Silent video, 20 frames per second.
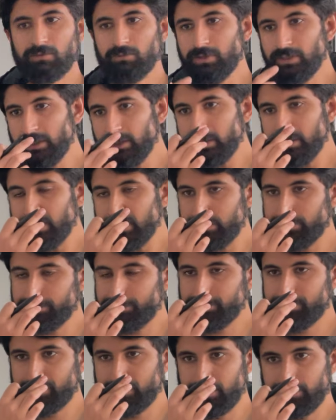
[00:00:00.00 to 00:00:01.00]
we learned that
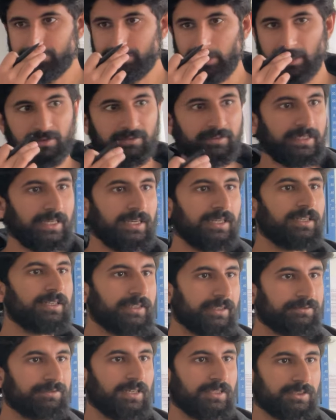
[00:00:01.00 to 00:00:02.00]
if you have an
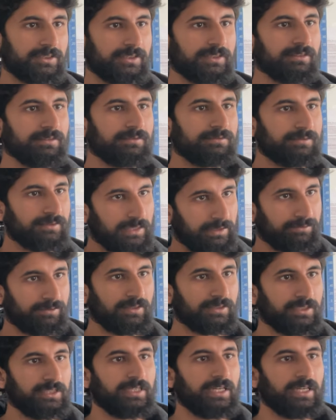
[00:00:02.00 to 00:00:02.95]
analytic function, a function